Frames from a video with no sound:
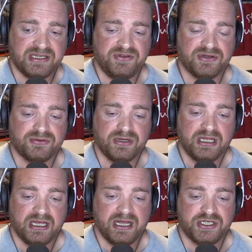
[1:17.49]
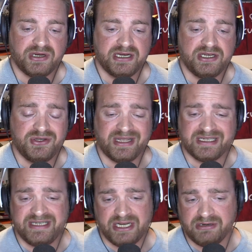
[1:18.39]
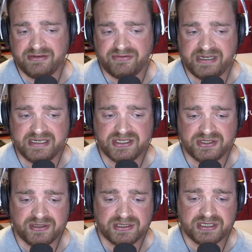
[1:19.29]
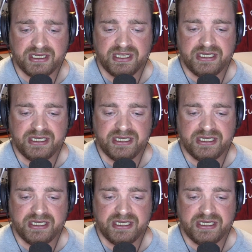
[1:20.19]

If you're trying to do like dairy-free desserts,